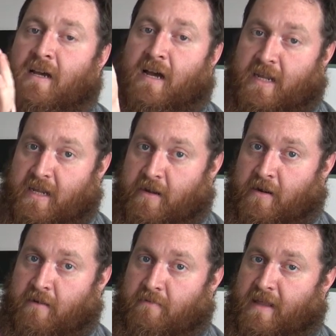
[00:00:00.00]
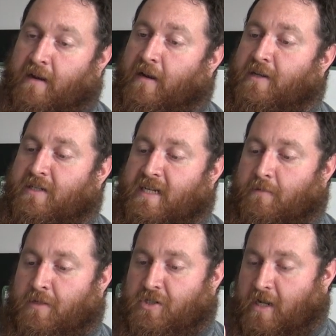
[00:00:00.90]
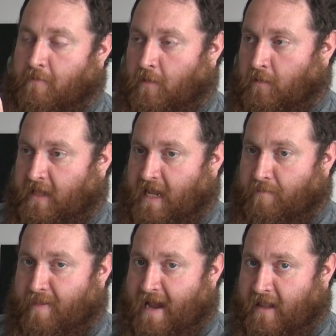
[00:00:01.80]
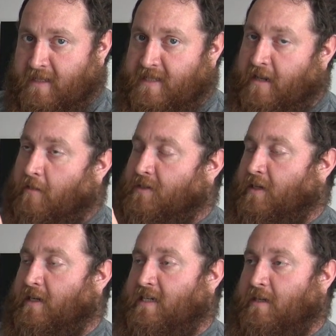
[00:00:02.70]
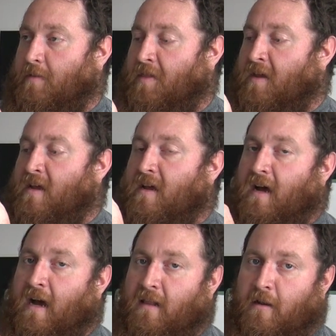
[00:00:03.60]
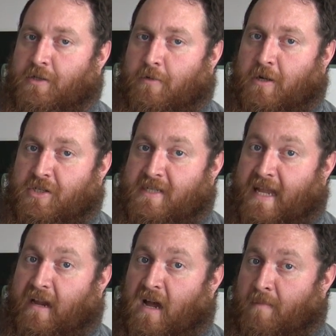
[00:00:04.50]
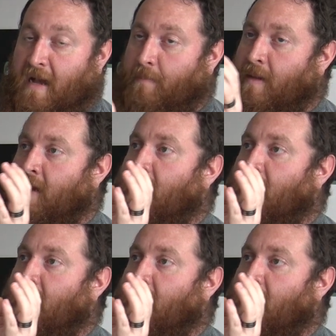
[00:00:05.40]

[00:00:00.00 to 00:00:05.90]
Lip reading: a year that are going to deal with general game balance, that are also going to deal with larger questions that come up.